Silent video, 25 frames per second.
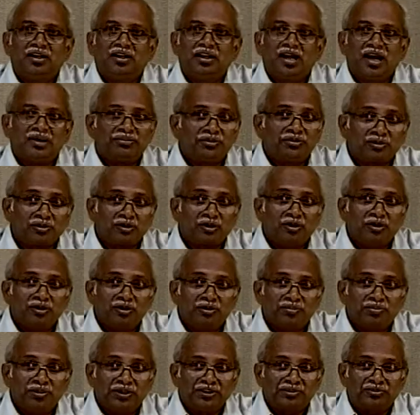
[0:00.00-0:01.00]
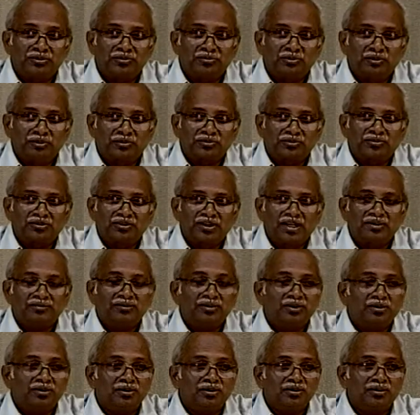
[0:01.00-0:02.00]
I am not talking of pleasure boats, I am
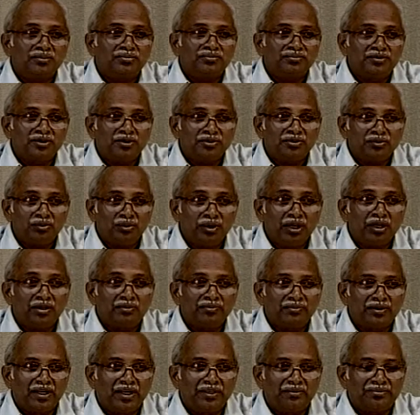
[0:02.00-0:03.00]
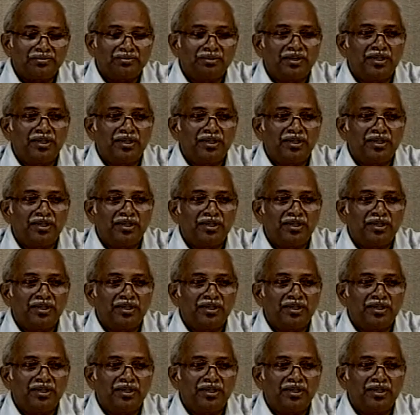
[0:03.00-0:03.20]
talking of the way of life.